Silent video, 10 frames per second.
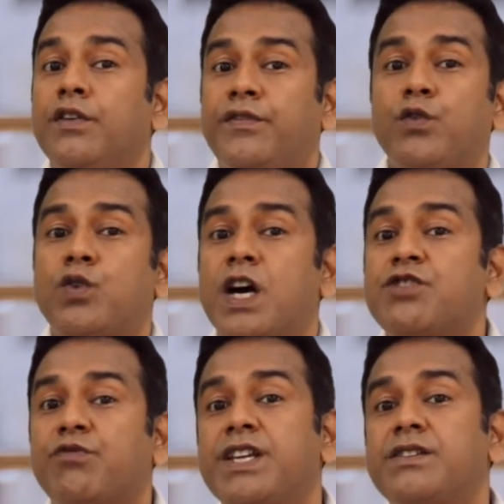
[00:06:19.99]
few
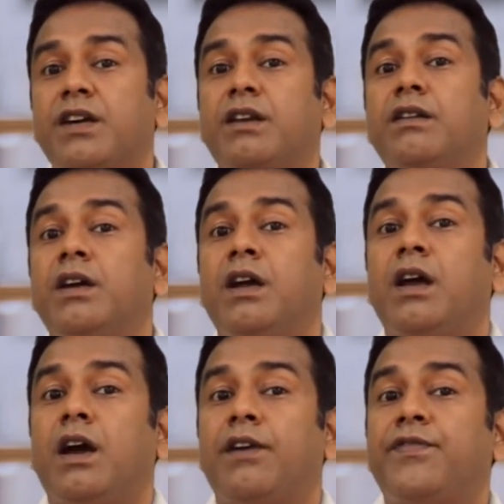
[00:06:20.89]
countries and
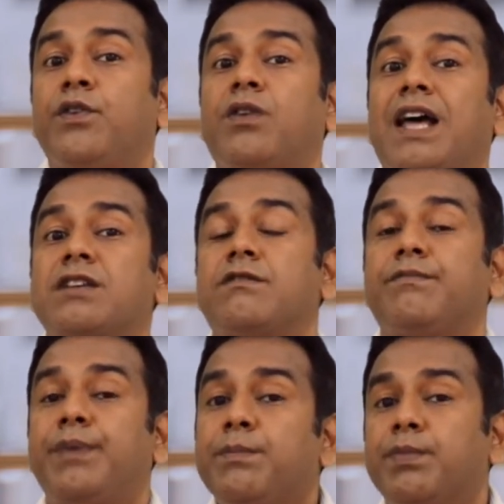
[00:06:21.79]
a few class
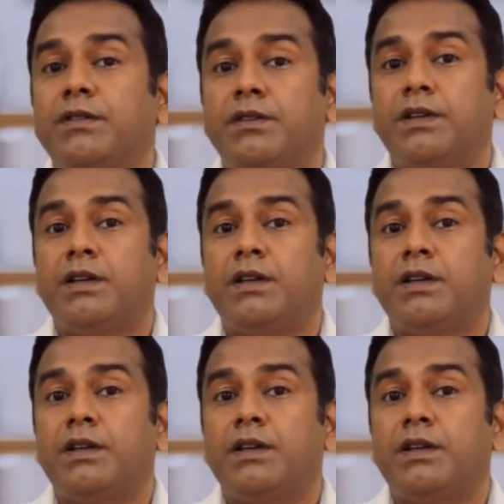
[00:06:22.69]
of people.